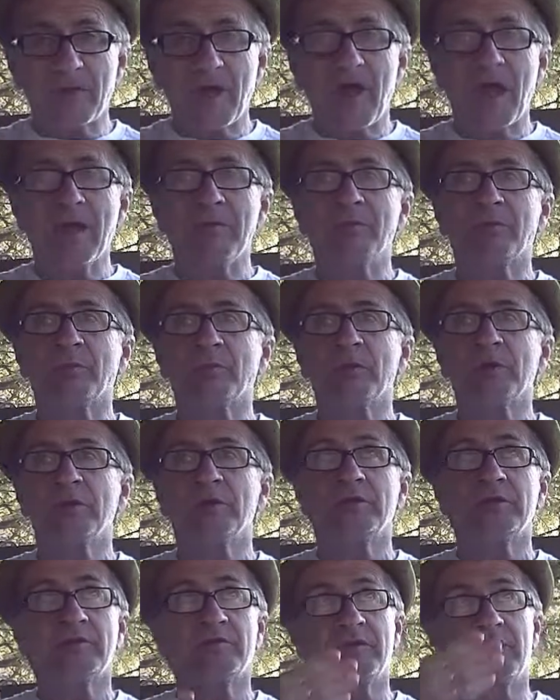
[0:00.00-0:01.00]
I'm
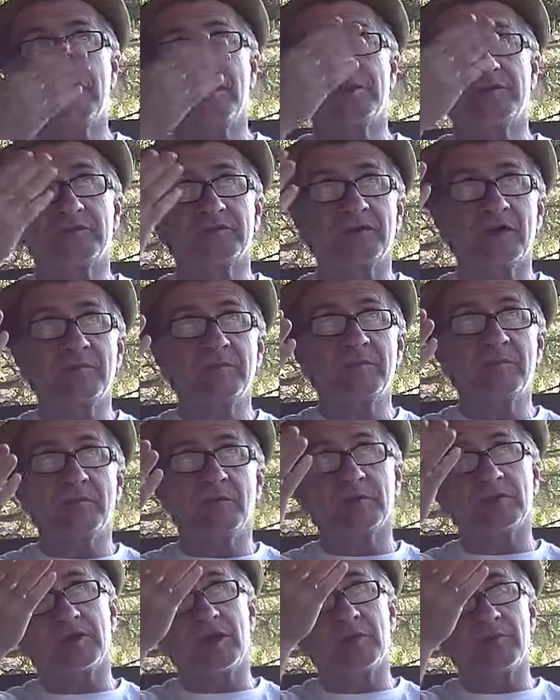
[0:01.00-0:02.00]
thrilled even as this
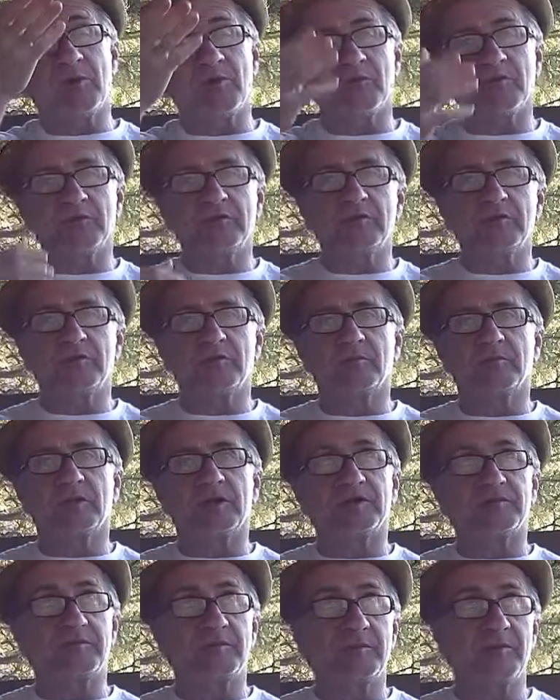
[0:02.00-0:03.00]
hummingbird came over, you know,
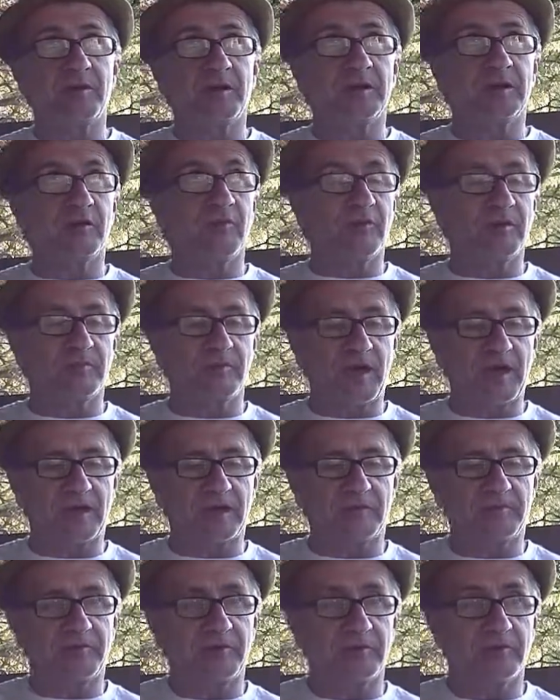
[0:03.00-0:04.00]
blessed me by going back
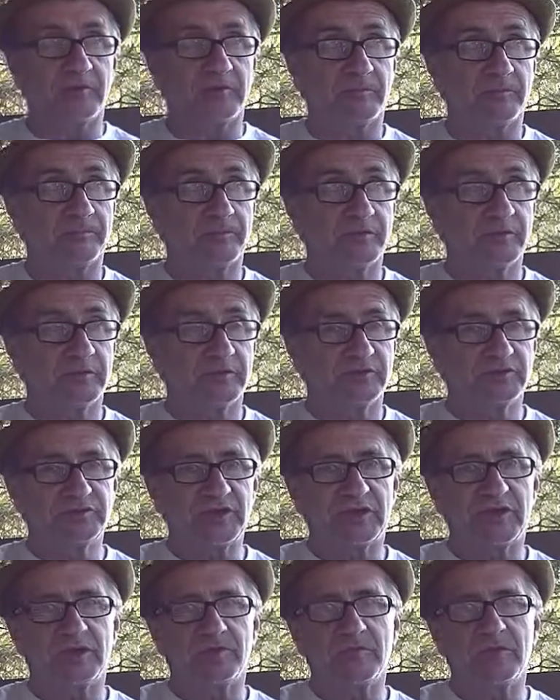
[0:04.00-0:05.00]
up there and
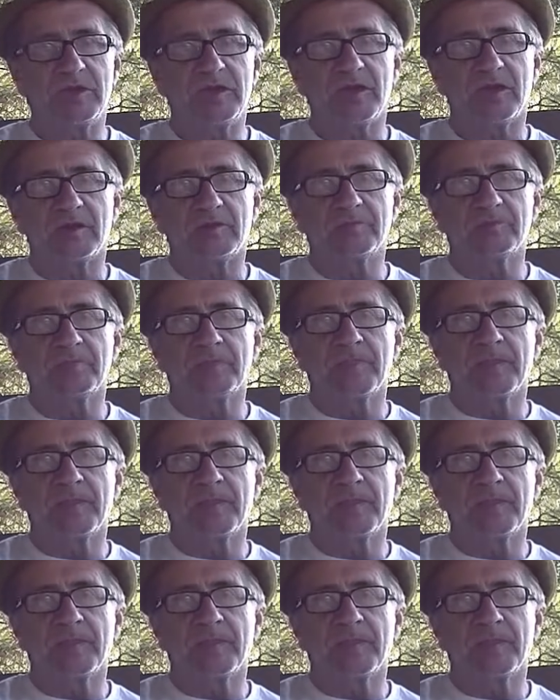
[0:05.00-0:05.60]
checking me out.